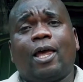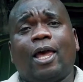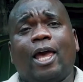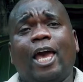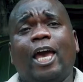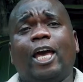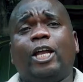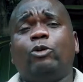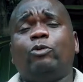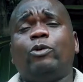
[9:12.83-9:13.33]

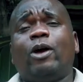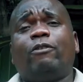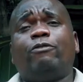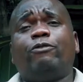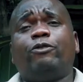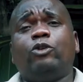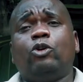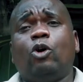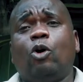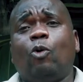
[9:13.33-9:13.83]
And we
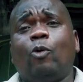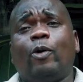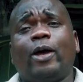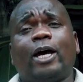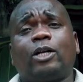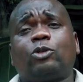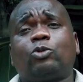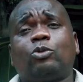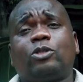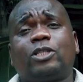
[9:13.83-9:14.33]
have
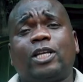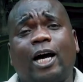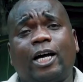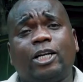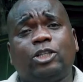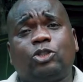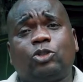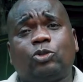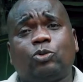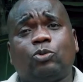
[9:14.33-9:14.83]
nowhere to
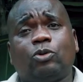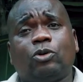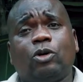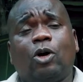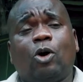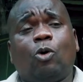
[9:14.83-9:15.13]
turn to.